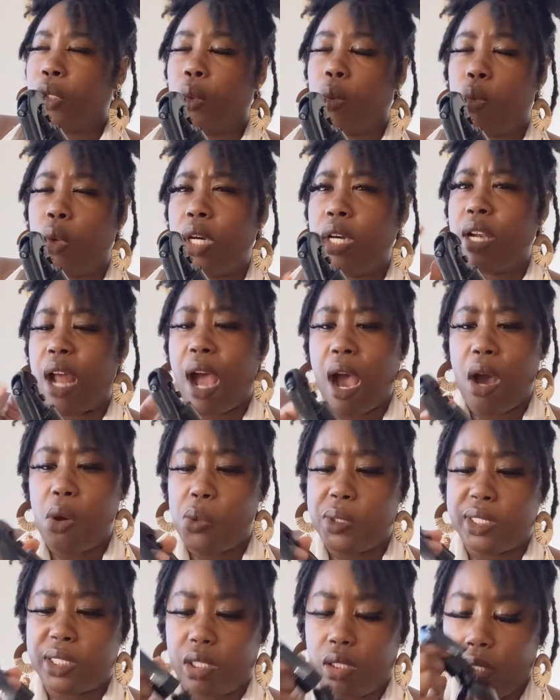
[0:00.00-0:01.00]
what all
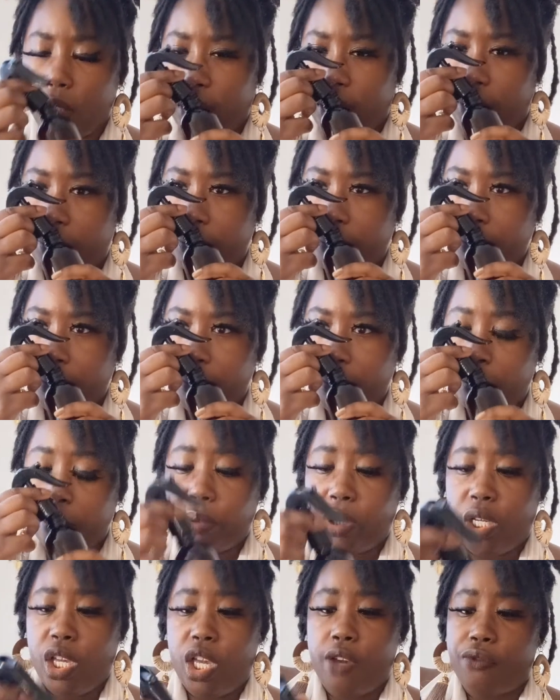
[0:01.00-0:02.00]
was in it,
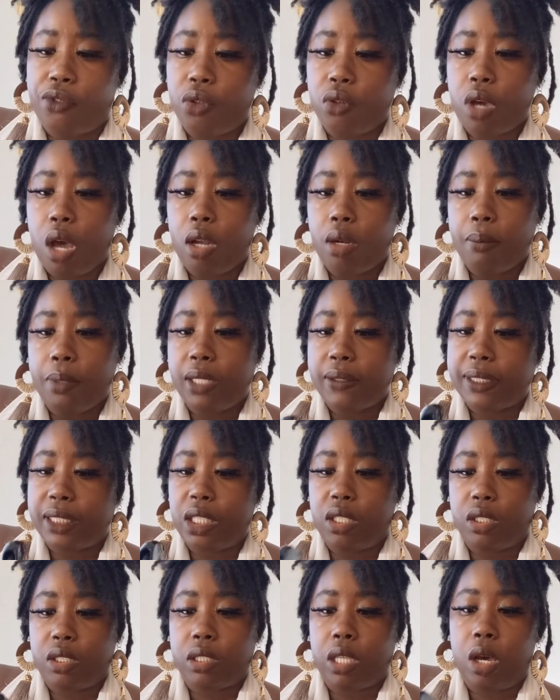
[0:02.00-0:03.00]
but if you go to Buff
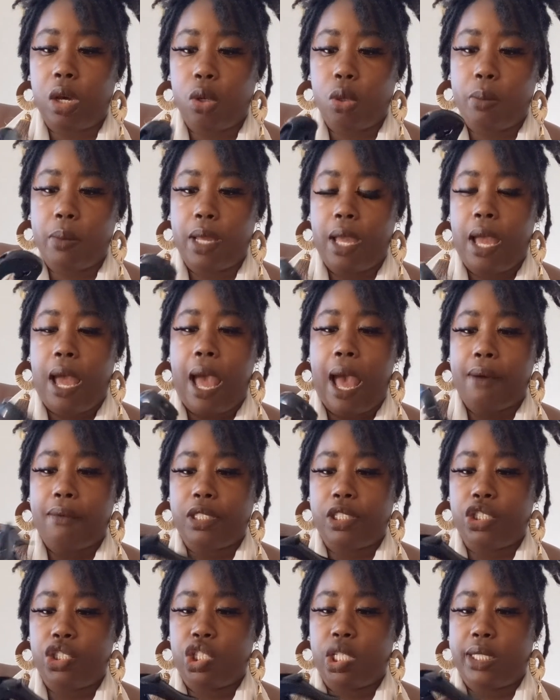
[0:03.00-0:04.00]
City so I
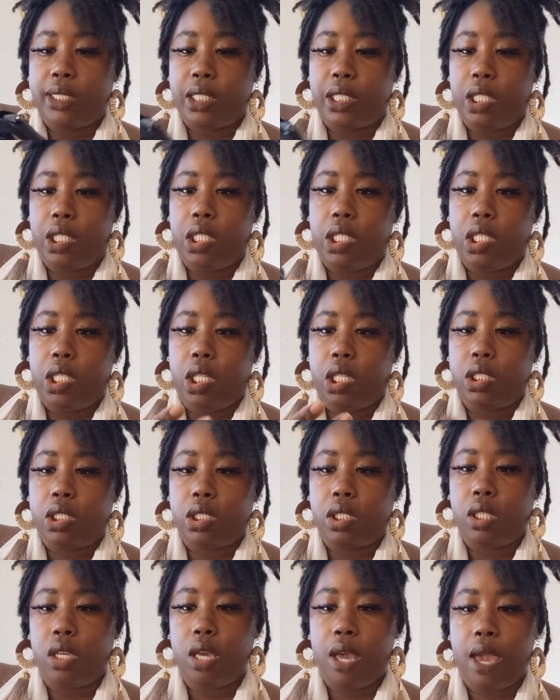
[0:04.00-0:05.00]
would suggest getting this,
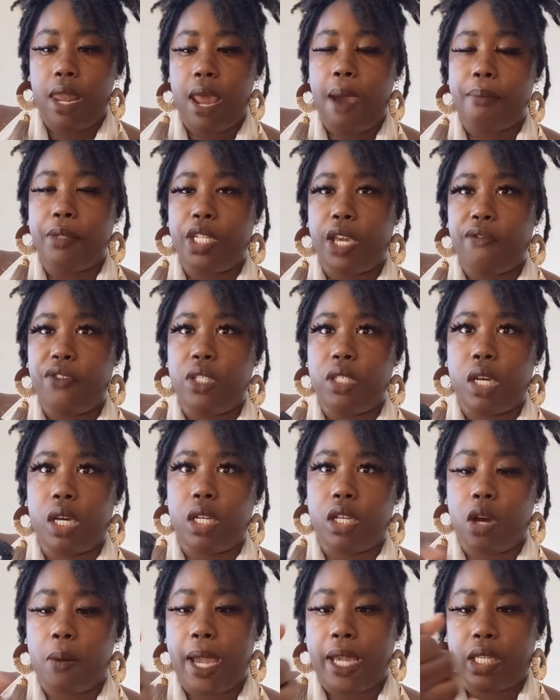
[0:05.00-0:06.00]
and I'm definitely
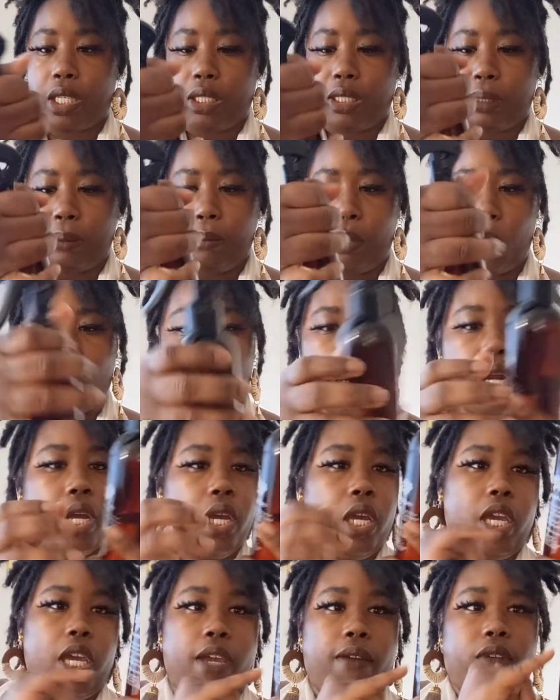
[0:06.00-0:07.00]
gonna go back and get some more,
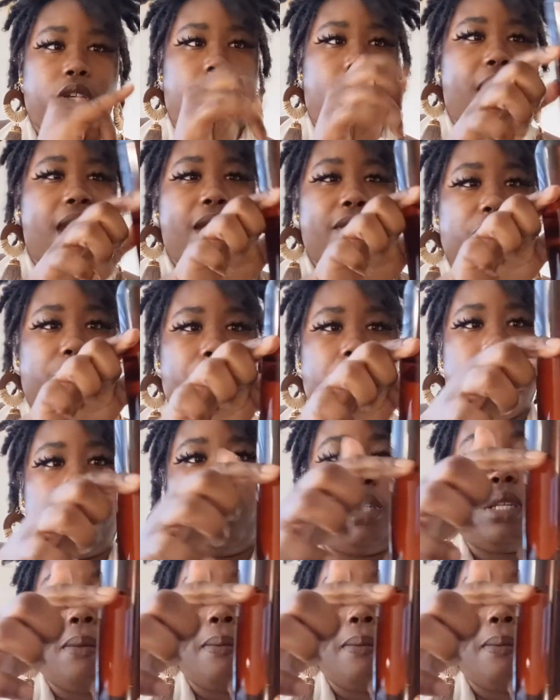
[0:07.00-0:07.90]
even though I have a pretty good